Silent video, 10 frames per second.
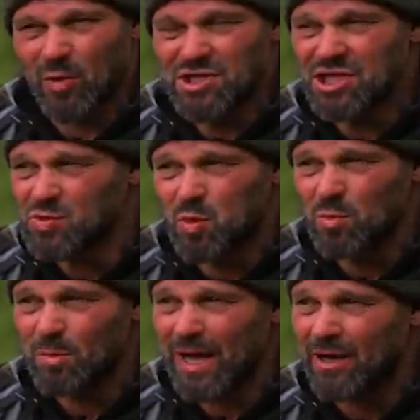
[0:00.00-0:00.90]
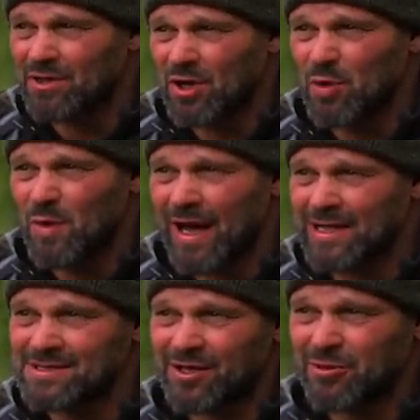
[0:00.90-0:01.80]
know, we just wouldn't be able to do
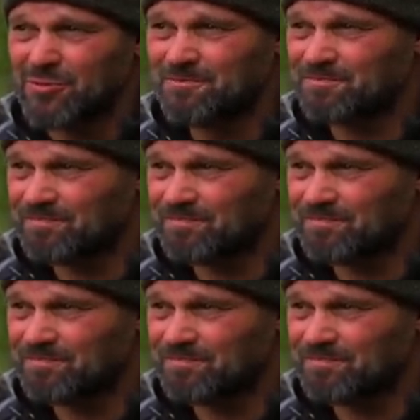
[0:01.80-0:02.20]
that. So